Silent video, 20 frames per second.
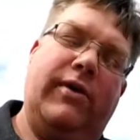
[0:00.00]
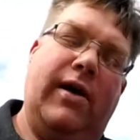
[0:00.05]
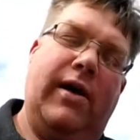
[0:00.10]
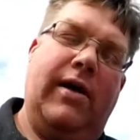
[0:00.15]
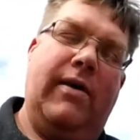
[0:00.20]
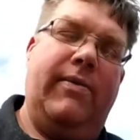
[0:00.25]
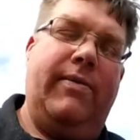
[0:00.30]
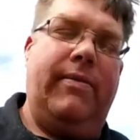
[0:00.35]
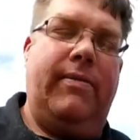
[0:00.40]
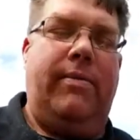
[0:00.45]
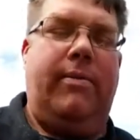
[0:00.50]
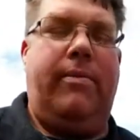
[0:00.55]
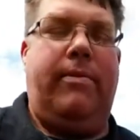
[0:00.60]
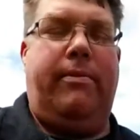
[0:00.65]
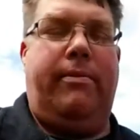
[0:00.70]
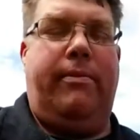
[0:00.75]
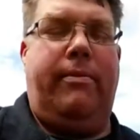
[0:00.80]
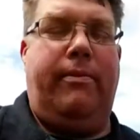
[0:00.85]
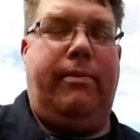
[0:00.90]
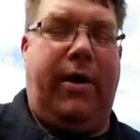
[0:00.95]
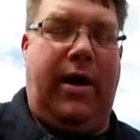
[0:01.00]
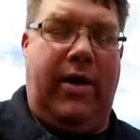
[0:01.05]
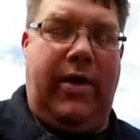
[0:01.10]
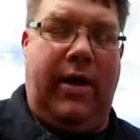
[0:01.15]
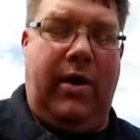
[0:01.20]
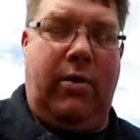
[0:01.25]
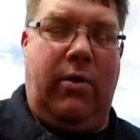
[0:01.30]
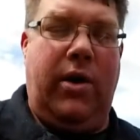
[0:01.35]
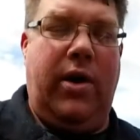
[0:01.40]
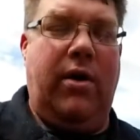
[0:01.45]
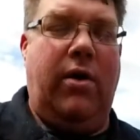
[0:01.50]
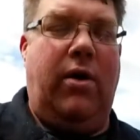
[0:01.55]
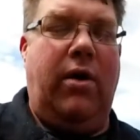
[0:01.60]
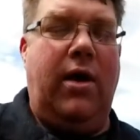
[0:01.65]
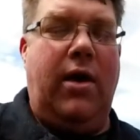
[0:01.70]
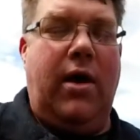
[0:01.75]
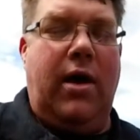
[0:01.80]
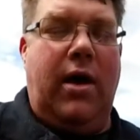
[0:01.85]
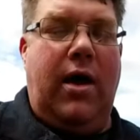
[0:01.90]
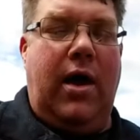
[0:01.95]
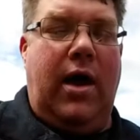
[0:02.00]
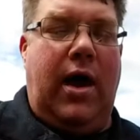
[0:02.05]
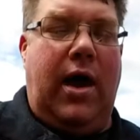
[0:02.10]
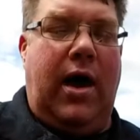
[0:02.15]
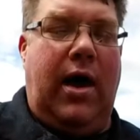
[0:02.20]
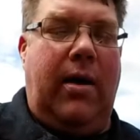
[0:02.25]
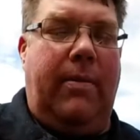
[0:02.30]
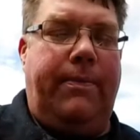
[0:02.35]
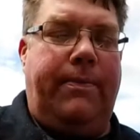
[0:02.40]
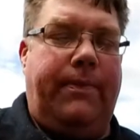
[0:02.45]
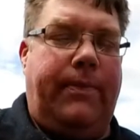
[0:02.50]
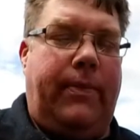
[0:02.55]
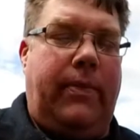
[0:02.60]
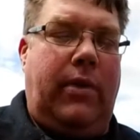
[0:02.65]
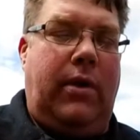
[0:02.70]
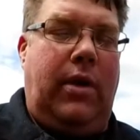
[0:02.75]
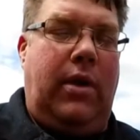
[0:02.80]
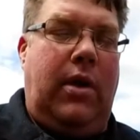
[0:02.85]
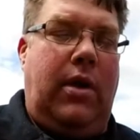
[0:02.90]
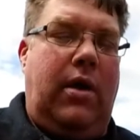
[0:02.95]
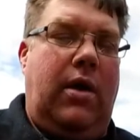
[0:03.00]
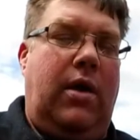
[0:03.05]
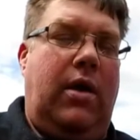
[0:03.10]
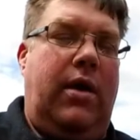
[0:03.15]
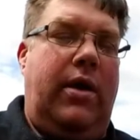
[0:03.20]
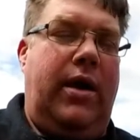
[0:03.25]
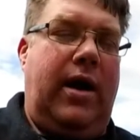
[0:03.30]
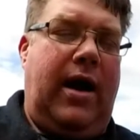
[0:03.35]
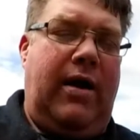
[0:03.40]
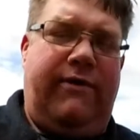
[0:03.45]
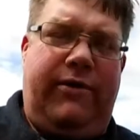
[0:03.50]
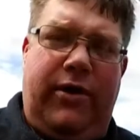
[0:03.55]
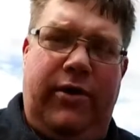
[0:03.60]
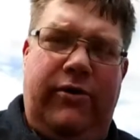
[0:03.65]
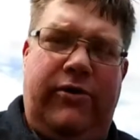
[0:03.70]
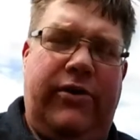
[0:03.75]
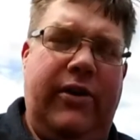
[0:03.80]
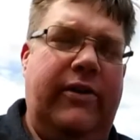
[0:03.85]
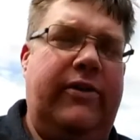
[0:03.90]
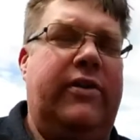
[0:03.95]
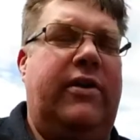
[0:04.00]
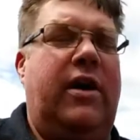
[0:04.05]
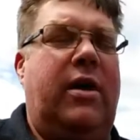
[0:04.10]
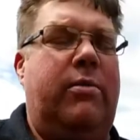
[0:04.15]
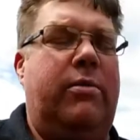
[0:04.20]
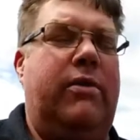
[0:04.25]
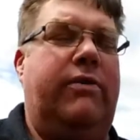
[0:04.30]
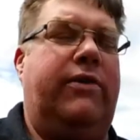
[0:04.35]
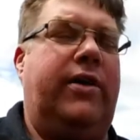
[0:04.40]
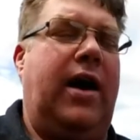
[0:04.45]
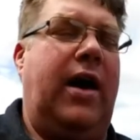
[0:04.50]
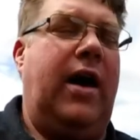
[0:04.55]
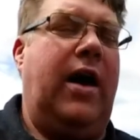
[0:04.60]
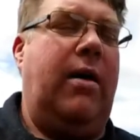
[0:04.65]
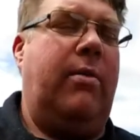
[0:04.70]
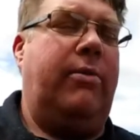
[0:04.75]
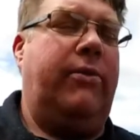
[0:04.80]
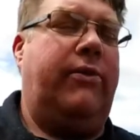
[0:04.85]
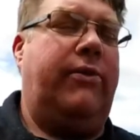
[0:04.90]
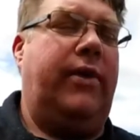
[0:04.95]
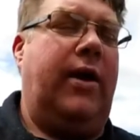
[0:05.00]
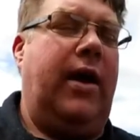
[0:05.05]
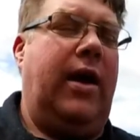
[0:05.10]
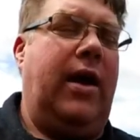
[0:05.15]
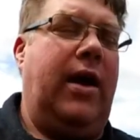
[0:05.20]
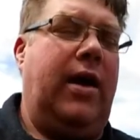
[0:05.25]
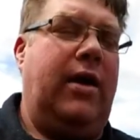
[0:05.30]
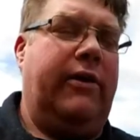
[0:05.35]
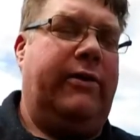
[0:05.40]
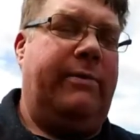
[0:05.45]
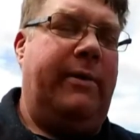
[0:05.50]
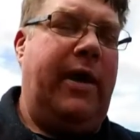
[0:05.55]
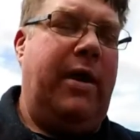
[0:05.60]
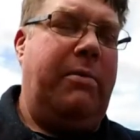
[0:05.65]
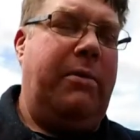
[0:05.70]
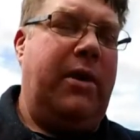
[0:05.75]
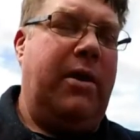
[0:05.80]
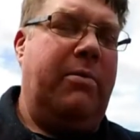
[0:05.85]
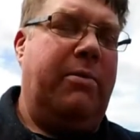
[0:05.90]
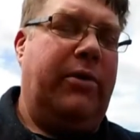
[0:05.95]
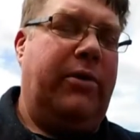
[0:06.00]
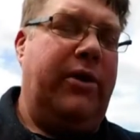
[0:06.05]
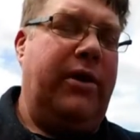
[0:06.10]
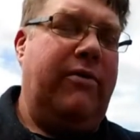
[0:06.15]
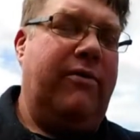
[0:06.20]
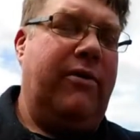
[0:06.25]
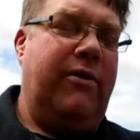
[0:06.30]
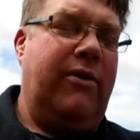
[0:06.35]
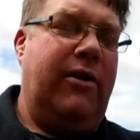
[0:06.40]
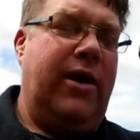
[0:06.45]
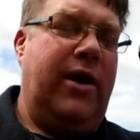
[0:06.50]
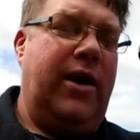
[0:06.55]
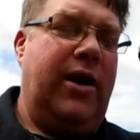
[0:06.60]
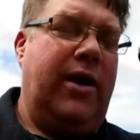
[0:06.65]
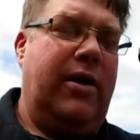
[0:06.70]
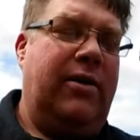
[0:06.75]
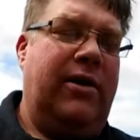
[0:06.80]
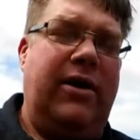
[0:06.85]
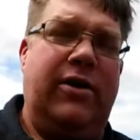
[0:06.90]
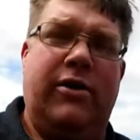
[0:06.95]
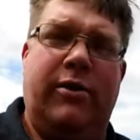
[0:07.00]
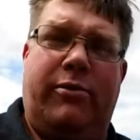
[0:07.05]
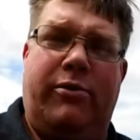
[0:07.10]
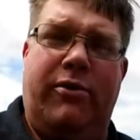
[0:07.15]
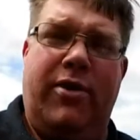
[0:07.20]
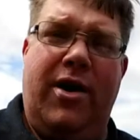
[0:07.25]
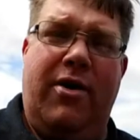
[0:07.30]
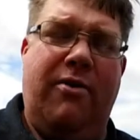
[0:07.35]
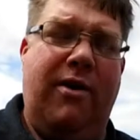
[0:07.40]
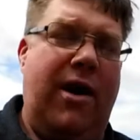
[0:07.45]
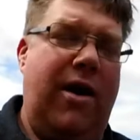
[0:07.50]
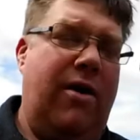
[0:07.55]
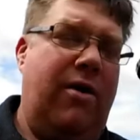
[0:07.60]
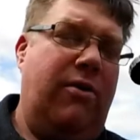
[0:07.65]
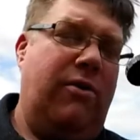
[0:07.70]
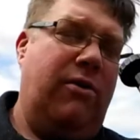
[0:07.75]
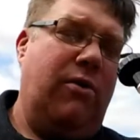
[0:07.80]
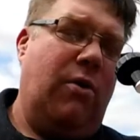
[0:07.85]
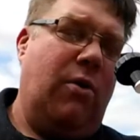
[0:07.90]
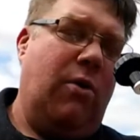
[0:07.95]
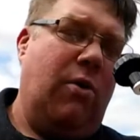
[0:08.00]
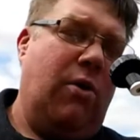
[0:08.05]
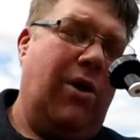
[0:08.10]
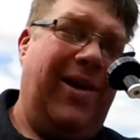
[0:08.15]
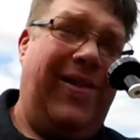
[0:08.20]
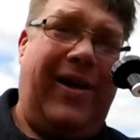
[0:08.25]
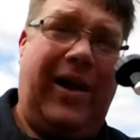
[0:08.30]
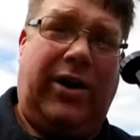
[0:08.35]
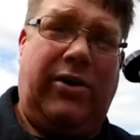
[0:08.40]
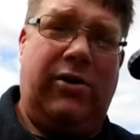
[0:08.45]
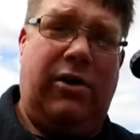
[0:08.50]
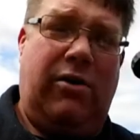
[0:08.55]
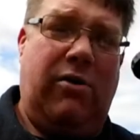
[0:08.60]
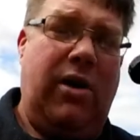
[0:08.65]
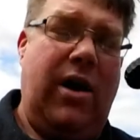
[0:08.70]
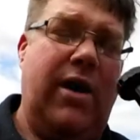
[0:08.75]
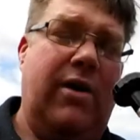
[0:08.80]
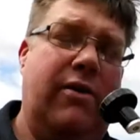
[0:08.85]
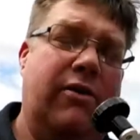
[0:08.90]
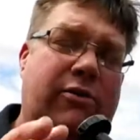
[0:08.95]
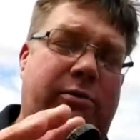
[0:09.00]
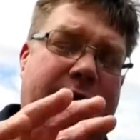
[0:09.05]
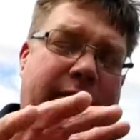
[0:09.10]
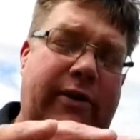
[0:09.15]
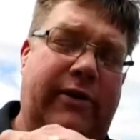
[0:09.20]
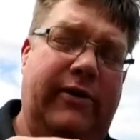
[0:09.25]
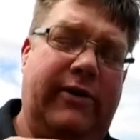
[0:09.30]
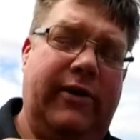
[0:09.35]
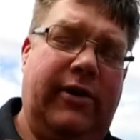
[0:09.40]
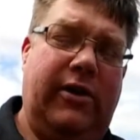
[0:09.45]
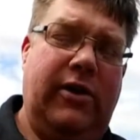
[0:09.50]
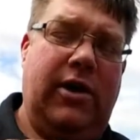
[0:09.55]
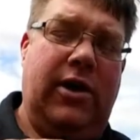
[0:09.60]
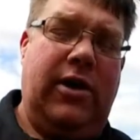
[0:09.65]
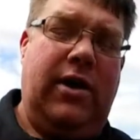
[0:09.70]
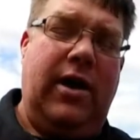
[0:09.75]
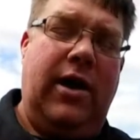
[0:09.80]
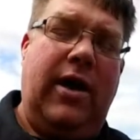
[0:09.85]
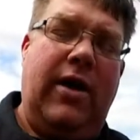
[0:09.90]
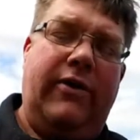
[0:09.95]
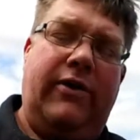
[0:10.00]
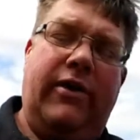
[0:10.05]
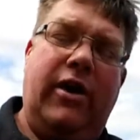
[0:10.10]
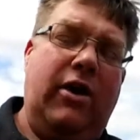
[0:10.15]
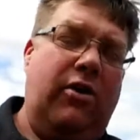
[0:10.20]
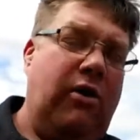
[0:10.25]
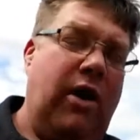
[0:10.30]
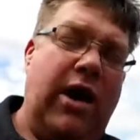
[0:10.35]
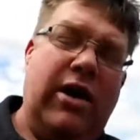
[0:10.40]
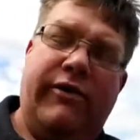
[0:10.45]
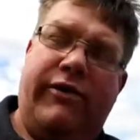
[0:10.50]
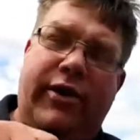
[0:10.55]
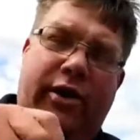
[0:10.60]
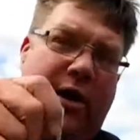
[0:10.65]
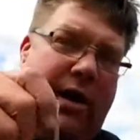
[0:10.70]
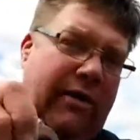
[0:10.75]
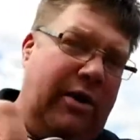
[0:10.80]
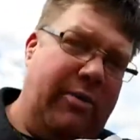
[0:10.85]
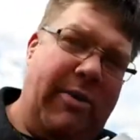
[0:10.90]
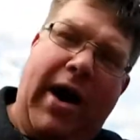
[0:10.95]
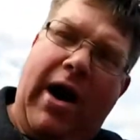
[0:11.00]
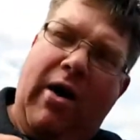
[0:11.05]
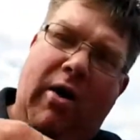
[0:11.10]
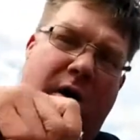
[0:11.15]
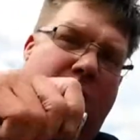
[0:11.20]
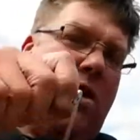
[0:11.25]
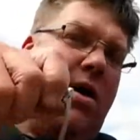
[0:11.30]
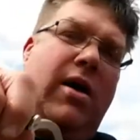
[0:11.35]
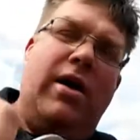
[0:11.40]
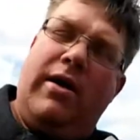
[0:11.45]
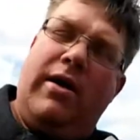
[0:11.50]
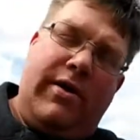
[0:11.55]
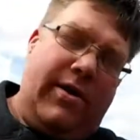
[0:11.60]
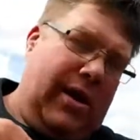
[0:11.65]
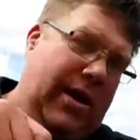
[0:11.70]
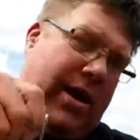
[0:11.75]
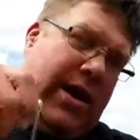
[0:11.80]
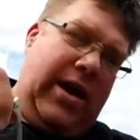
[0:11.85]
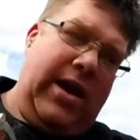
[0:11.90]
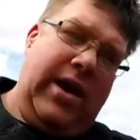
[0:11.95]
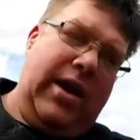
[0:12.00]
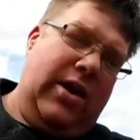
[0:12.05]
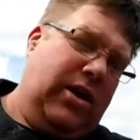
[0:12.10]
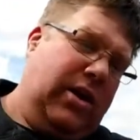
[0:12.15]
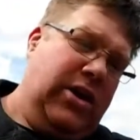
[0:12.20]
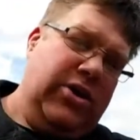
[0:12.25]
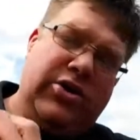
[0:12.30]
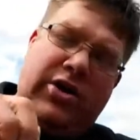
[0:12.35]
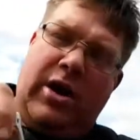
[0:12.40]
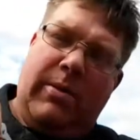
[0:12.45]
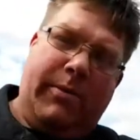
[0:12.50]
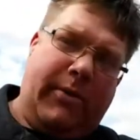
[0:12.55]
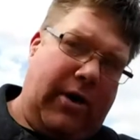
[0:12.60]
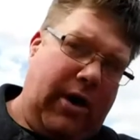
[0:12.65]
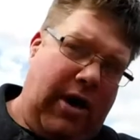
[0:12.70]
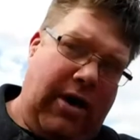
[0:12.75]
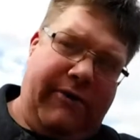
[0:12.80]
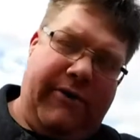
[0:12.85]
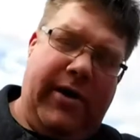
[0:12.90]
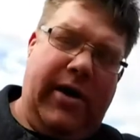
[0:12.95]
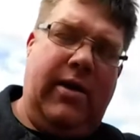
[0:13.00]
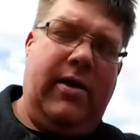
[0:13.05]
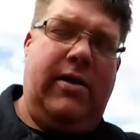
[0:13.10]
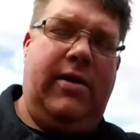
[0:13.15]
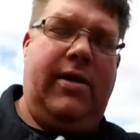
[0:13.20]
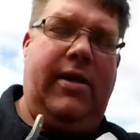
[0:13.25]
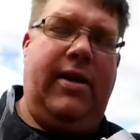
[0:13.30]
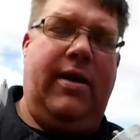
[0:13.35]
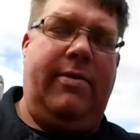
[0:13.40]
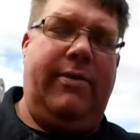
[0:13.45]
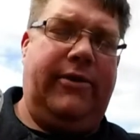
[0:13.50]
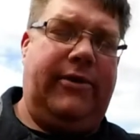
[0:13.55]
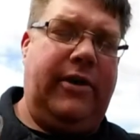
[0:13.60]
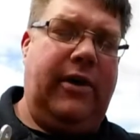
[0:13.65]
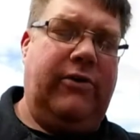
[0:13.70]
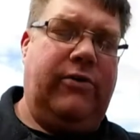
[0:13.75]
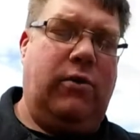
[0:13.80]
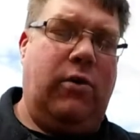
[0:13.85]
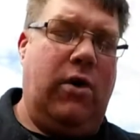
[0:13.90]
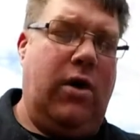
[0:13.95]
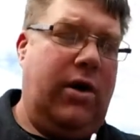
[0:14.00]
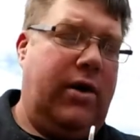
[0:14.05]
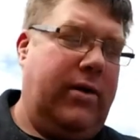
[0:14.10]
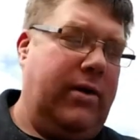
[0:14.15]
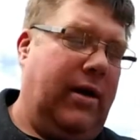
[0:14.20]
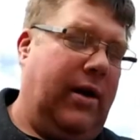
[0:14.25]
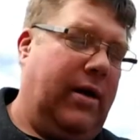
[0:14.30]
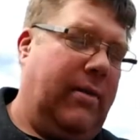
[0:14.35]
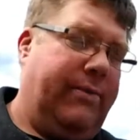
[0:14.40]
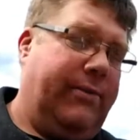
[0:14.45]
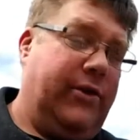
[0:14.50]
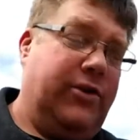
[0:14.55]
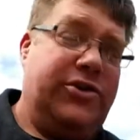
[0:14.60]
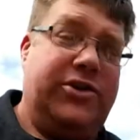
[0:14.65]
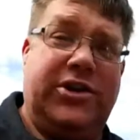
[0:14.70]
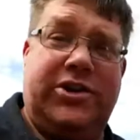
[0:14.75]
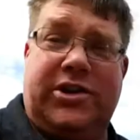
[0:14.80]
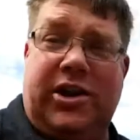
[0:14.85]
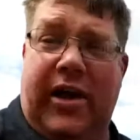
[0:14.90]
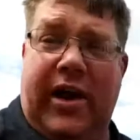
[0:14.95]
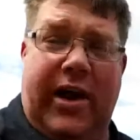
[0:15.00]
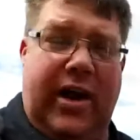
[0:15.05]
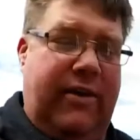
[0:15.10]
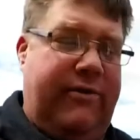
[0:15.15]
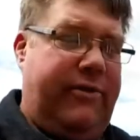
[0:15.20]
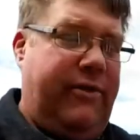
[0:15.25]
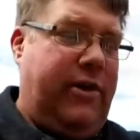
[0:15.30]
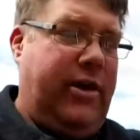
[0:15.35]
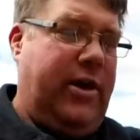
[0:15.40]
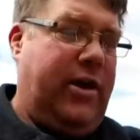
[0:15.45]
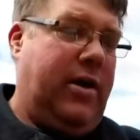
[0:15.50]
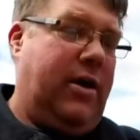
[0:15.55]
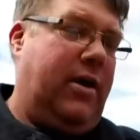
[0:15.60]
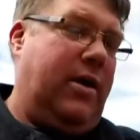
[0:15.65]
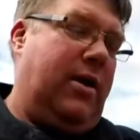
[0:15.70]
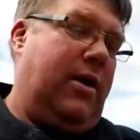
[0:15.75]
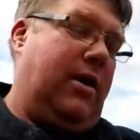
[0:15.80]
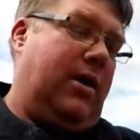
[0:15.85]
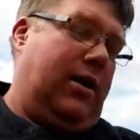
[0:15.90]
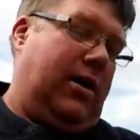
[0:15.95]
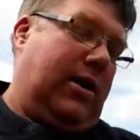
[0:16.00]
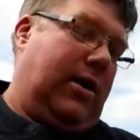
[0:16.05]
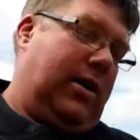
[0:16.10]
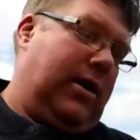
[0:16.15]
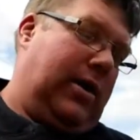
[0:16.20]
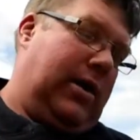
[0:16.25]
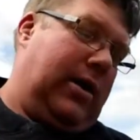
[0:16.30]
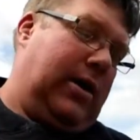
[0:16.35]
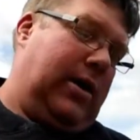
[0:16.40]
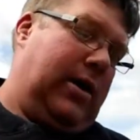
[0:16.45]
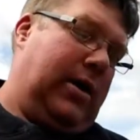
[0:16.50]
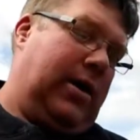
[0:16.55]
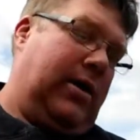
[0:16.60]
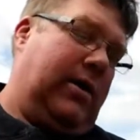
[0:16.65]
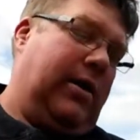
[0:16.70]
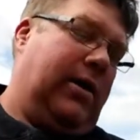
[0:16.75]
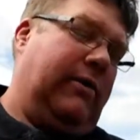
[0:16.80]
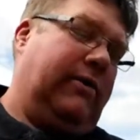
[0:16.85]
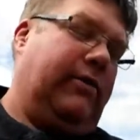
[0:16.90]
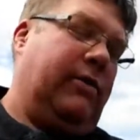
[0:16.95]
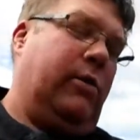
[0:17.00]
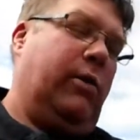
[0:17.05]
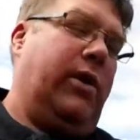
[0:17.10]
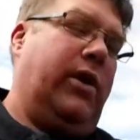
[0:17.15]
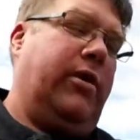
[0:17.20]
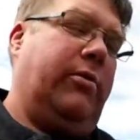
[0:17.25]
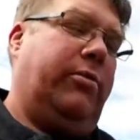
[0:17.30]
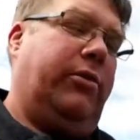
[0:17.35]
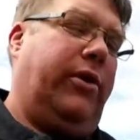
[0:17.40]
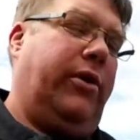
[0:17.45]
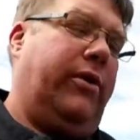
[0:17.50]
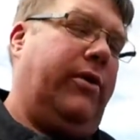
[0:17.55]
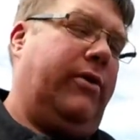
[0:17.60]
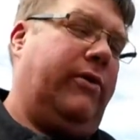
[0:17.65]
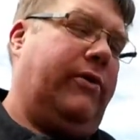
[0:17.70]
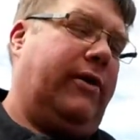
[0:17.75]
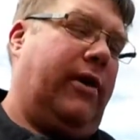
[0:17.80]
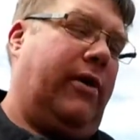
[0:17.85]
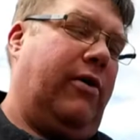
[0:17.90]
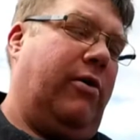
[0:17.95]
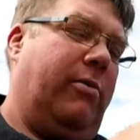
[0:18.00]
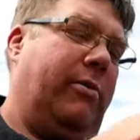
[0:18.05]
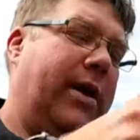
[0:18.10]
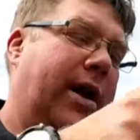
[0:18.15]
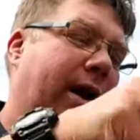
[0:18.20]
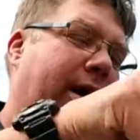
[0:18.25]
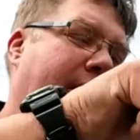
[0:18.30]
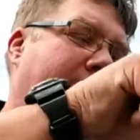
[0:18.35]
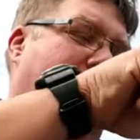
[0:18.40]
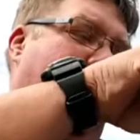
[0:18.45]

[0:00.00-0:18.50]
uh, by that wheel. Um, I've used this a number of times, and it's made me a believer in either pre-ground or electric grinders. But this is a good, it's a good grinder if you don't have any power and you need your cup of coffee. Um, this does work. Um, there's just a lot of effort in it. And as the wind blows our mat